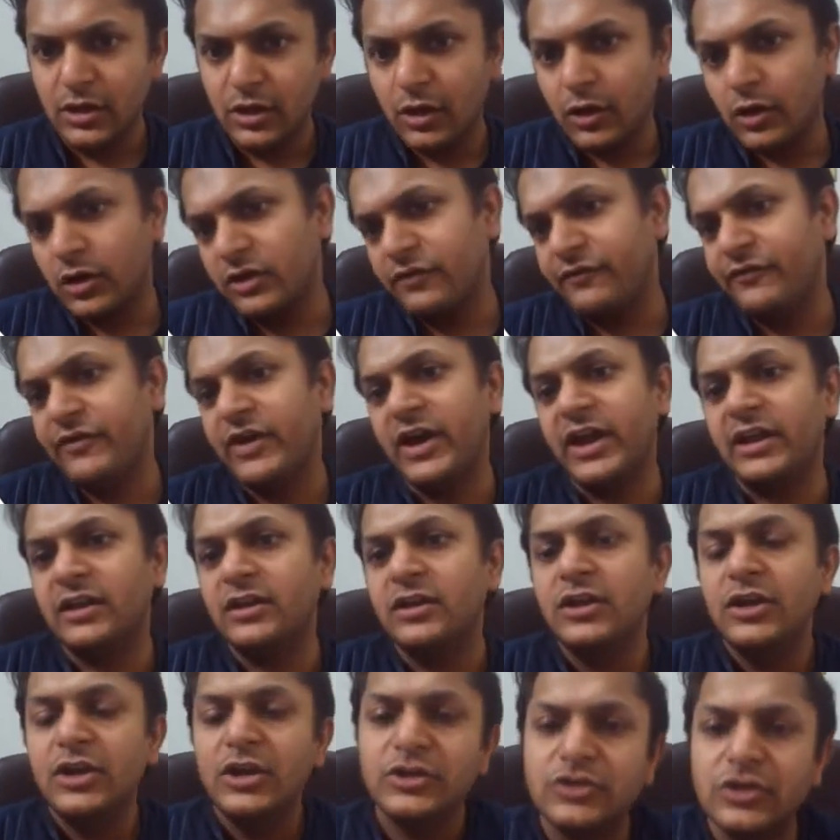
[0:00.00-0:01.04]
Okay, fine.
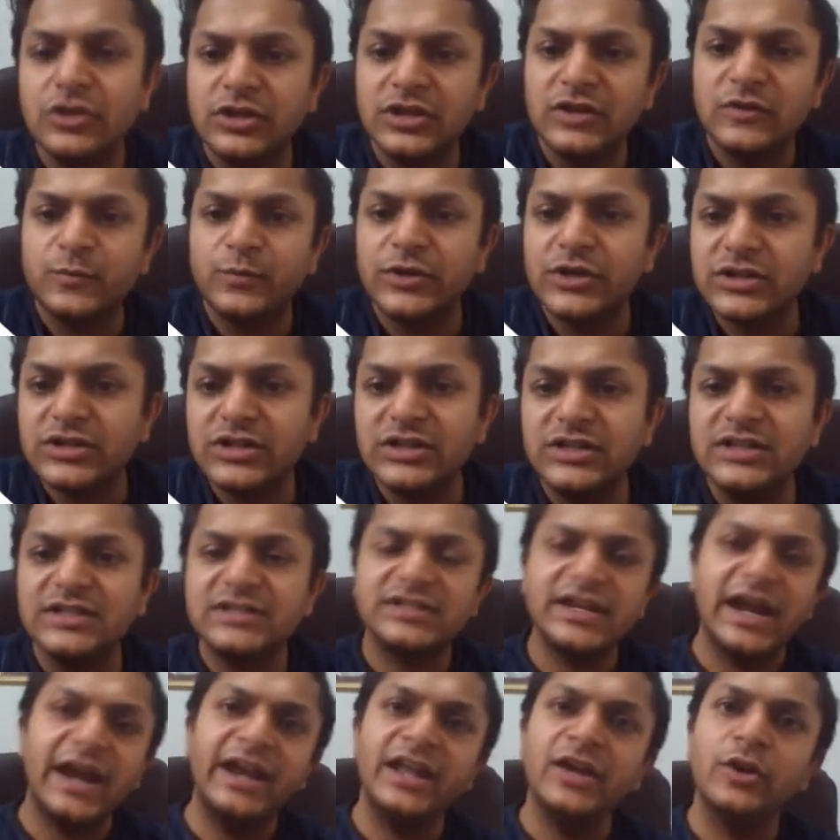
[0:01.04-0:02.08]
So this person is
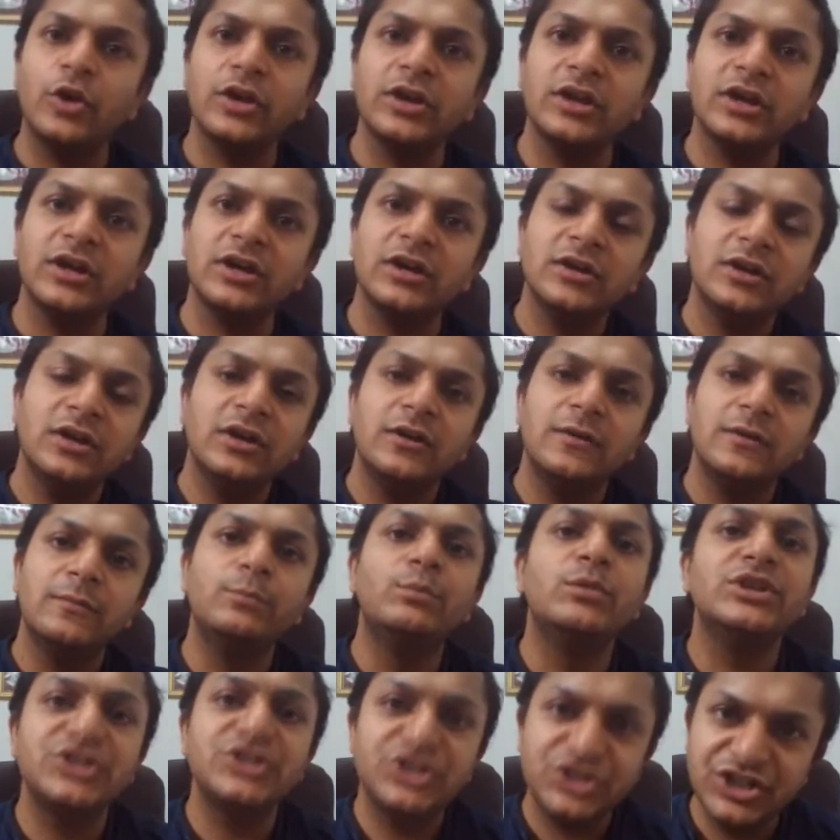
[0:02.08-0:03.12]
standing on a
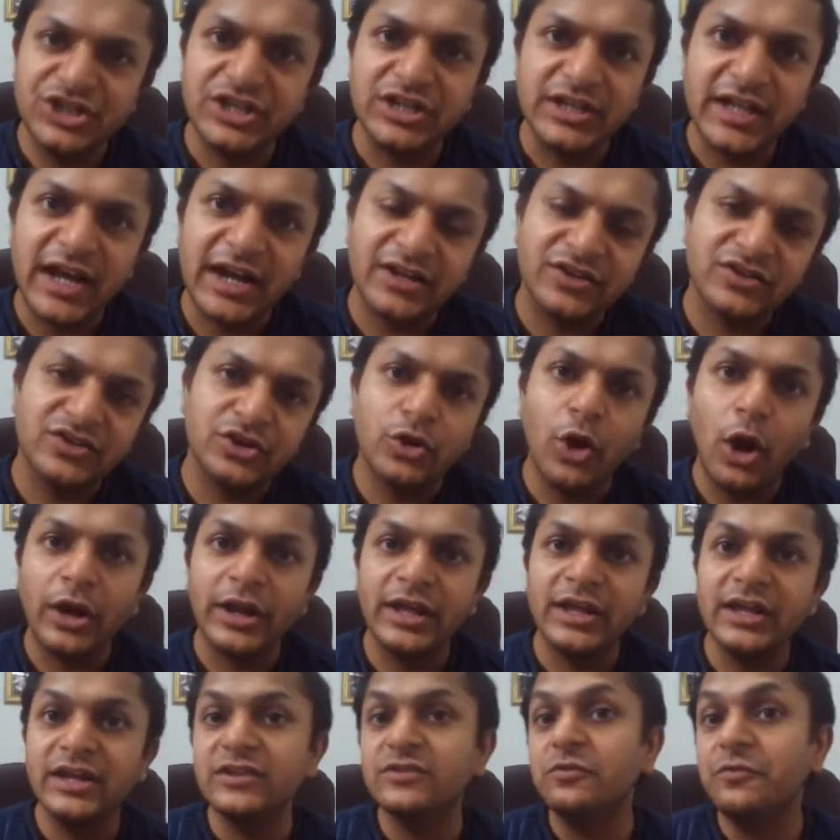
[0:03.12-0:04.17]
machine that is
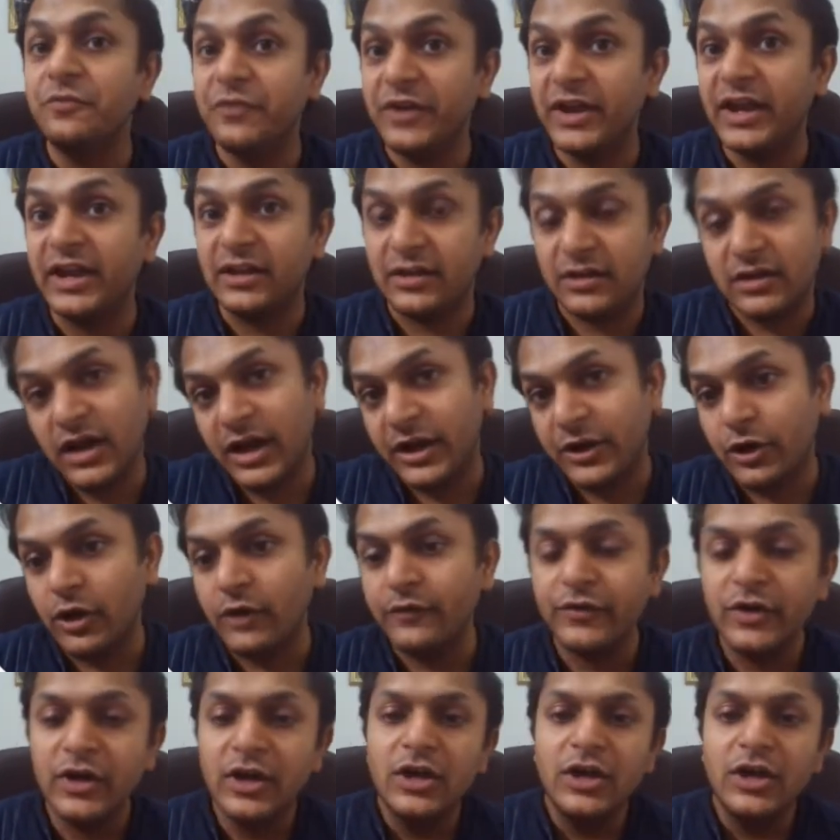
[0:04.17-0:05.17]
recording his weight, kind of.